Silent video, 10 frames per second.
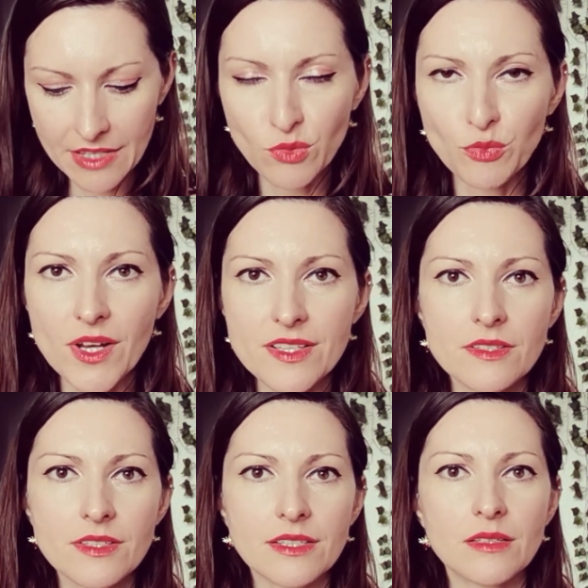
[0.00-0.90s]
And the
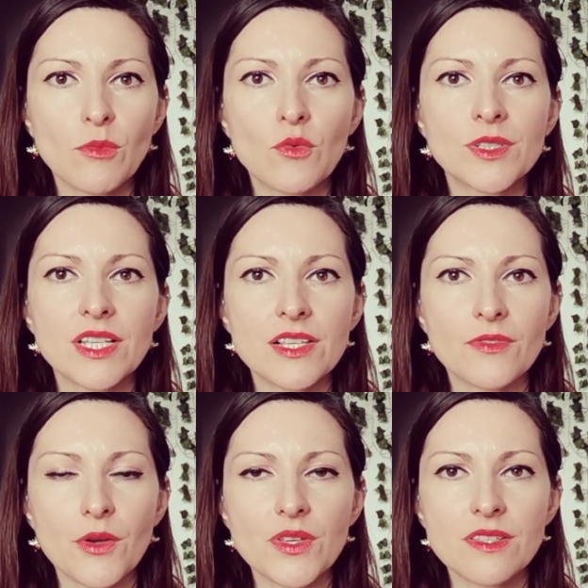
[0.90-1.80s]
present at the moment
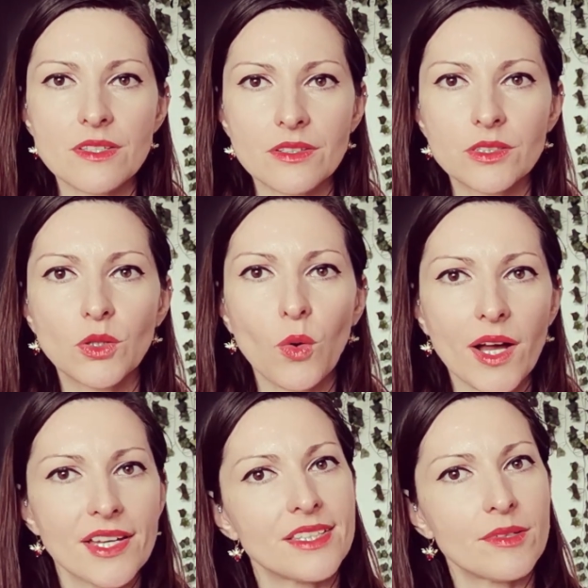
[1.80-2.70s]
is very still,
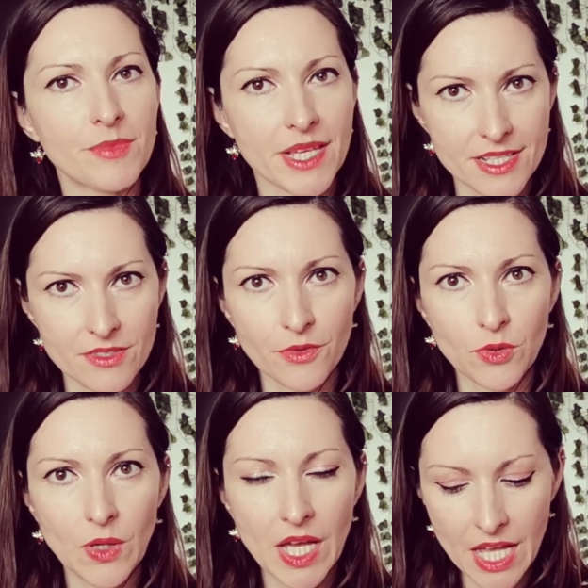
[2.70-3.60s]
quiet, and
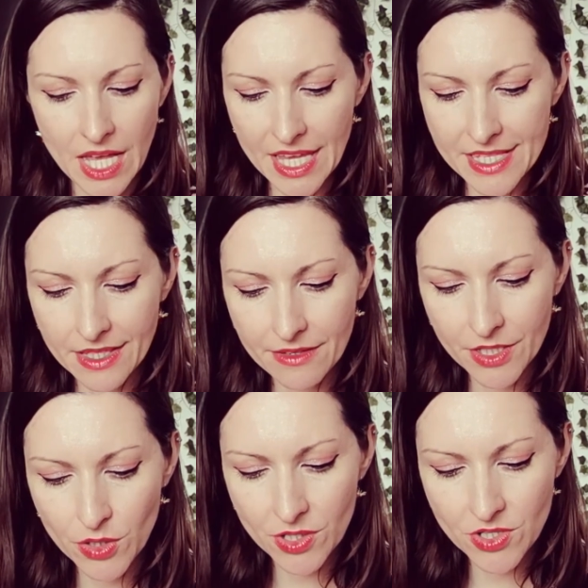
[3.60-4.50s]
peaceful. It's
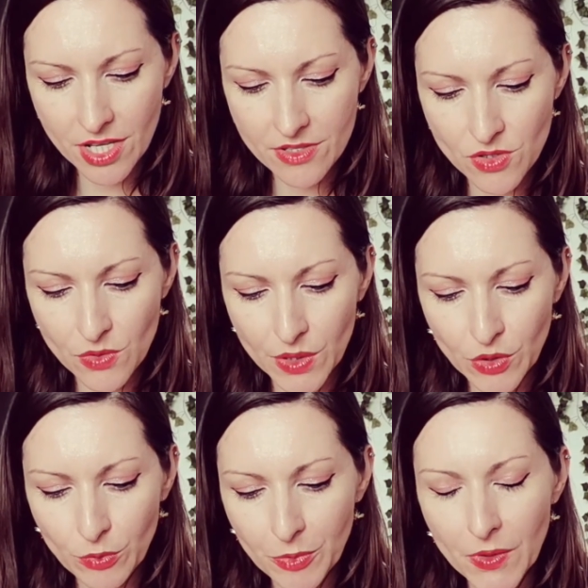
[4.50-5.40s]
giving you a chance to
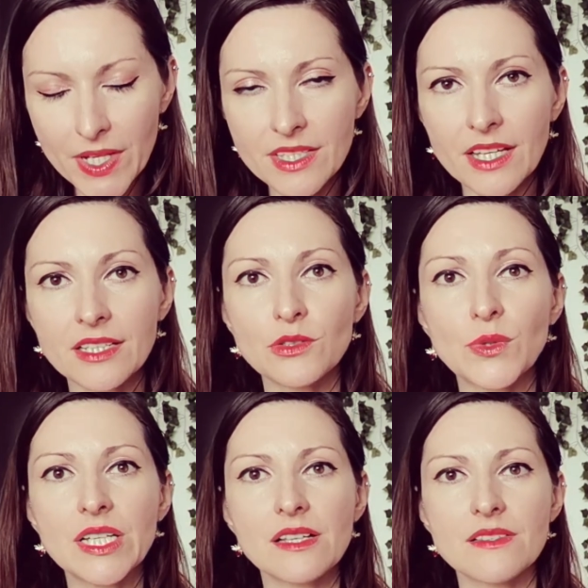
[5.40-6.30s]
recuperate and
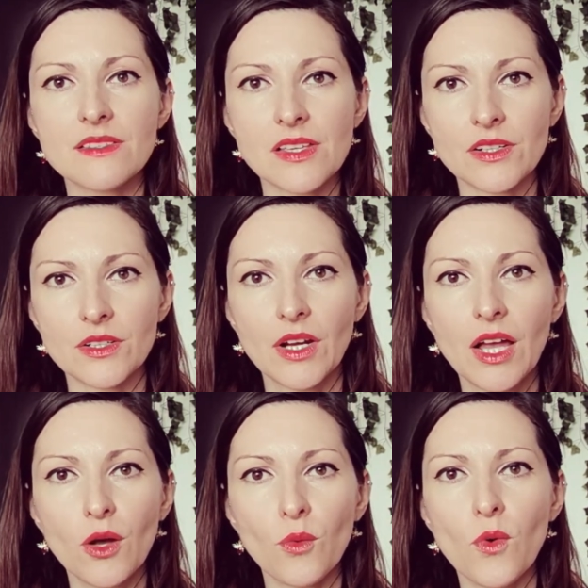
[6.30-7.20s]
reconsider
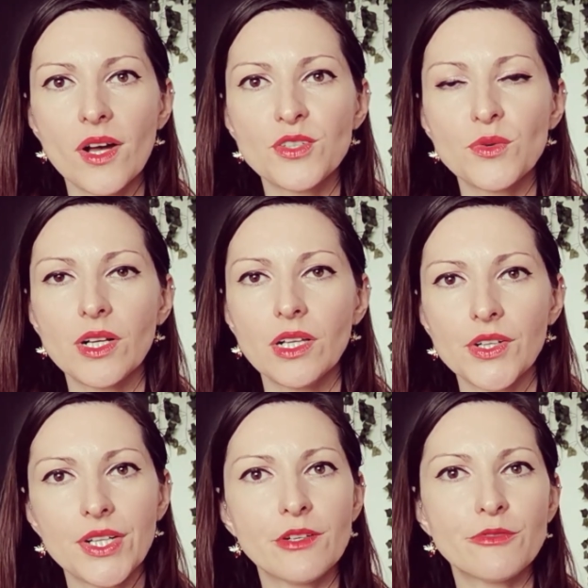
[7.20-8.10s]
what you are
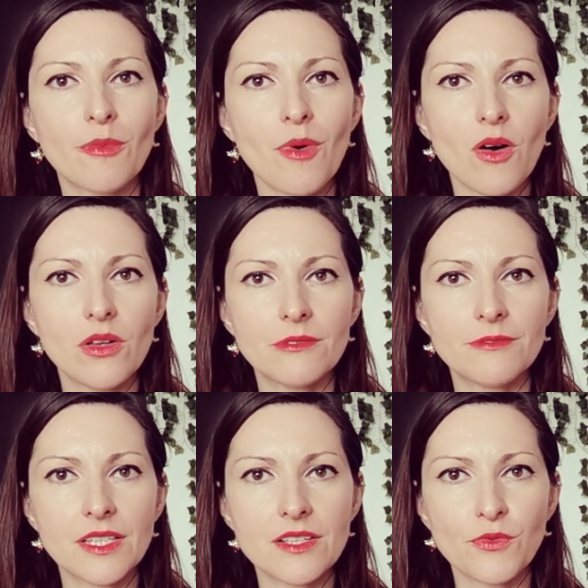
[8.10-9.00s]
learning from all
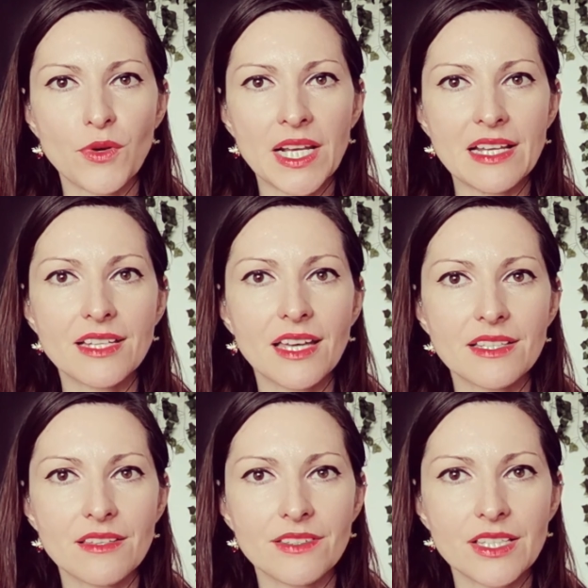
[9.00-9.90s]
of this frenetic
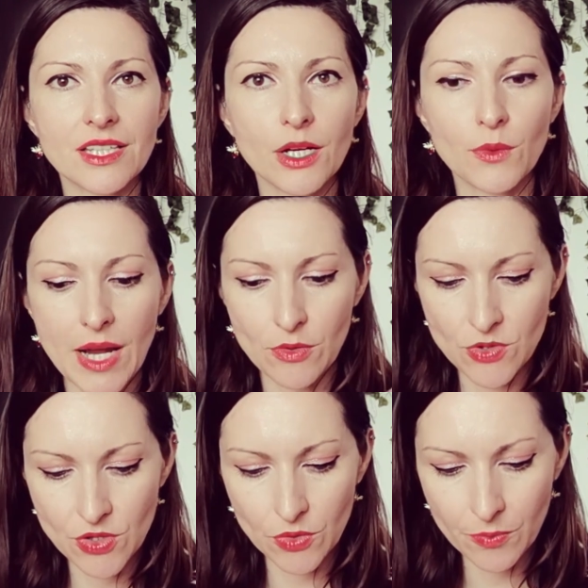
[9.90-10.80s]
activity
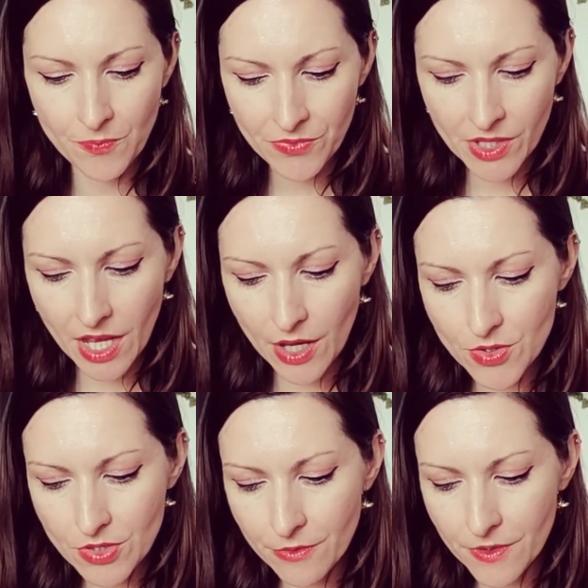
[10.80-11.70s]
around you. I
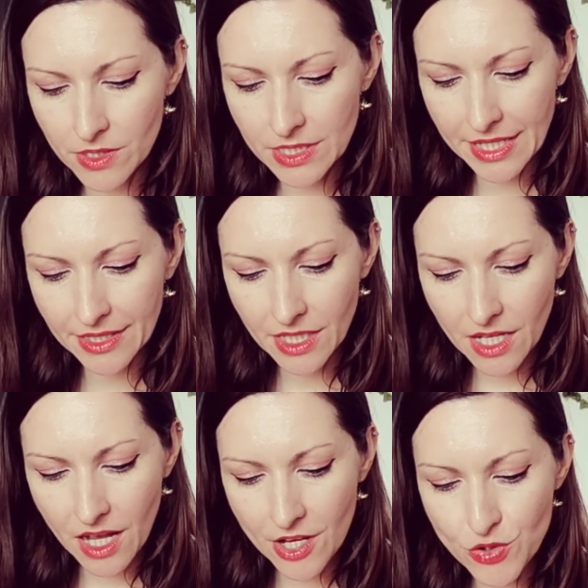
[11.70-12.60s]
also feel like
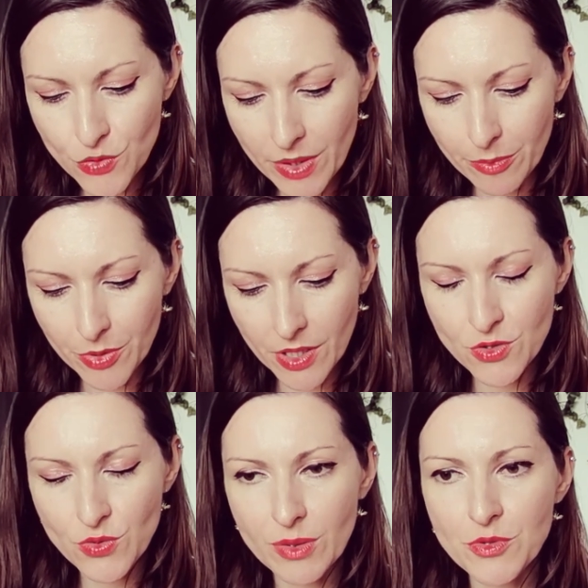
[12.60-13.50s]
a
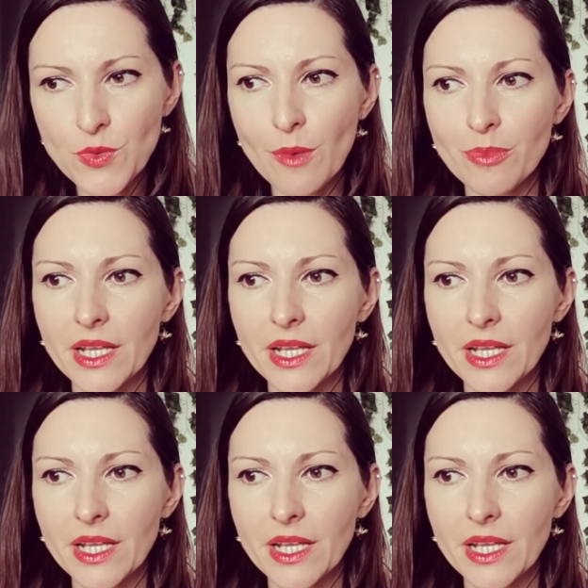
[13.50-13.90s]
trip to a